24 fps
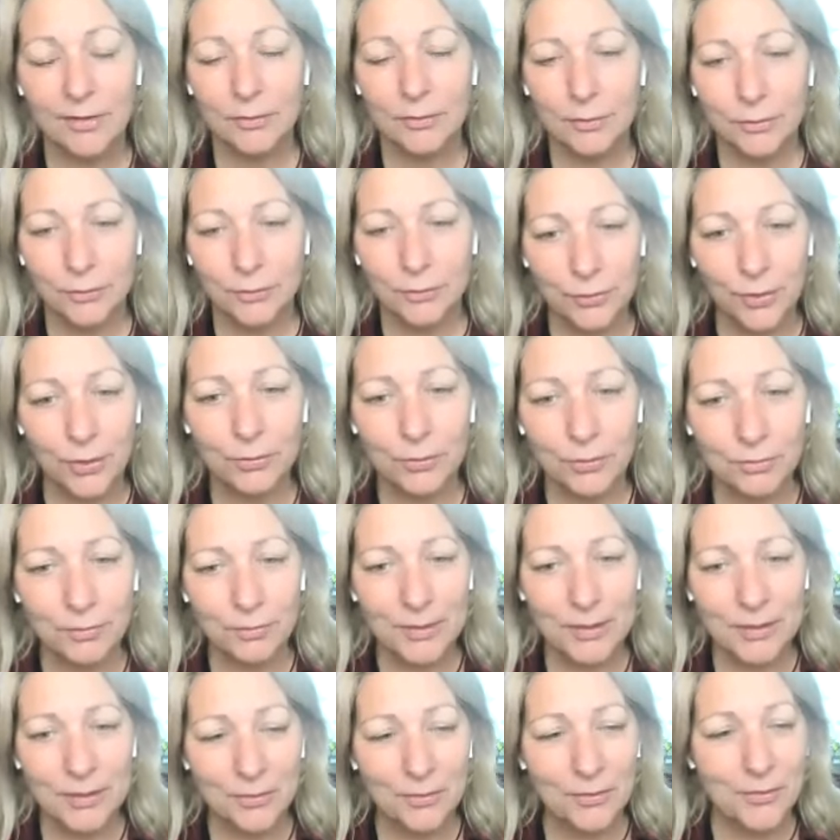We'll know when
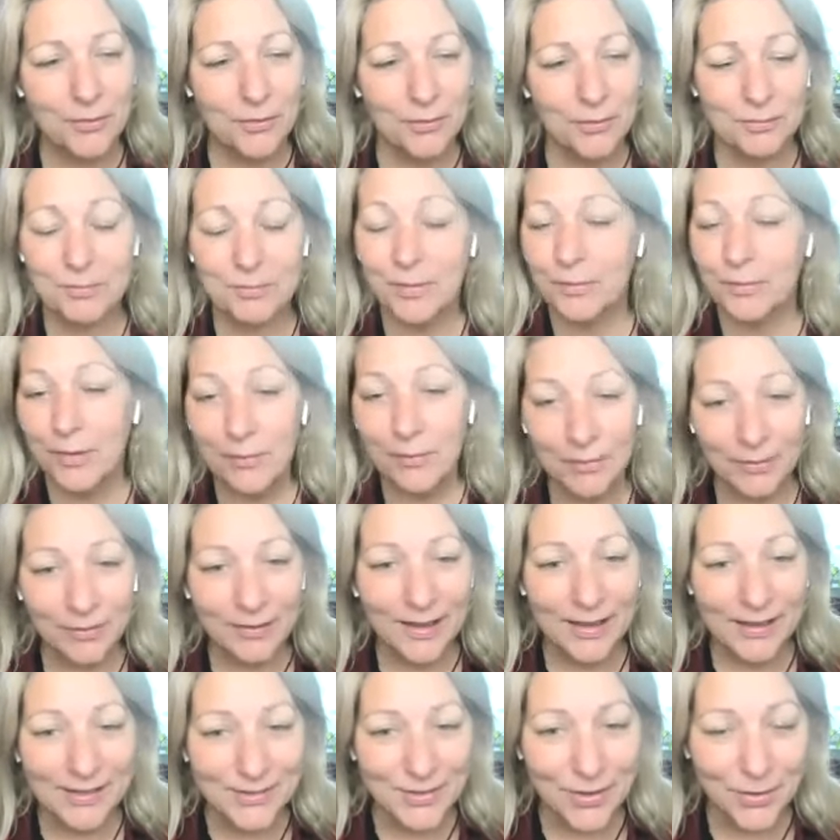we go home, but we will
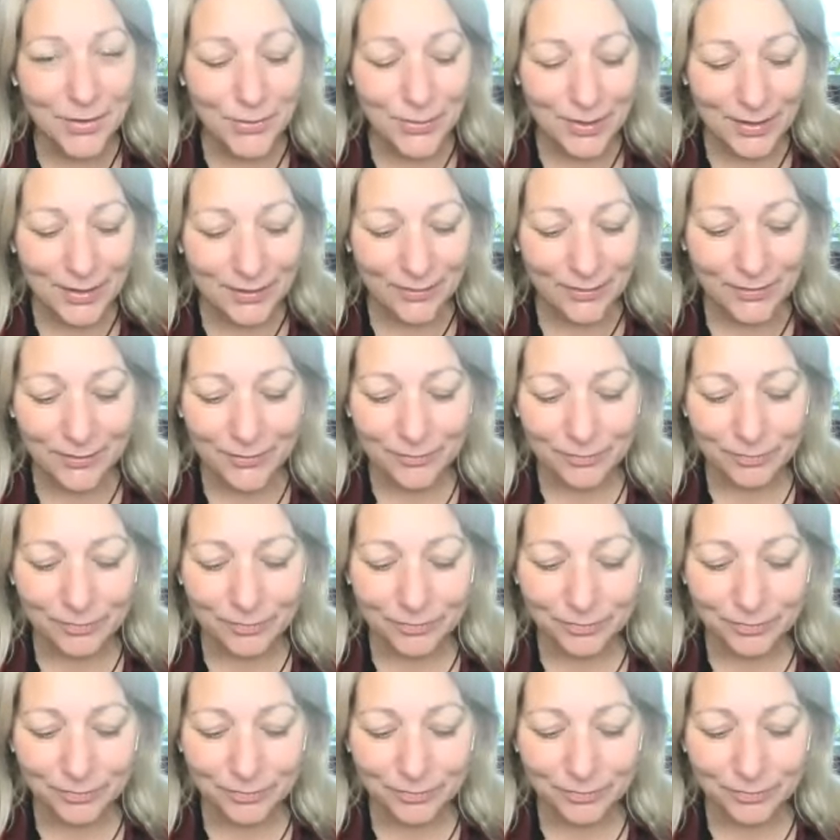not know here.